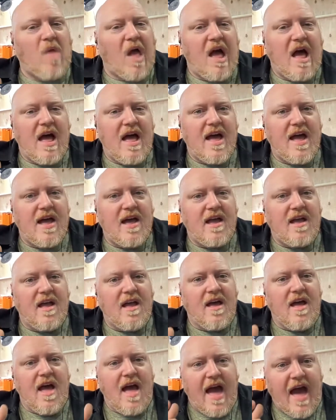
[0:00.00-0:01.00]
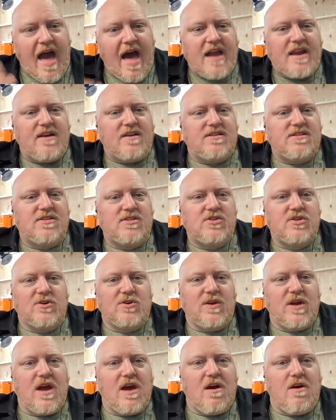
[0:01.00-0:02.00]
I had a
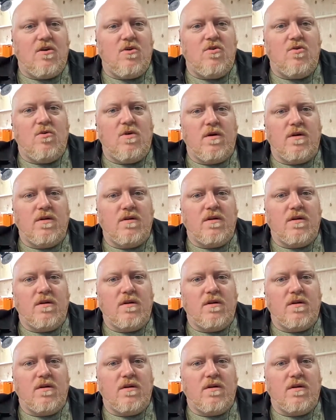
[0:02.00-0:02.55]
studio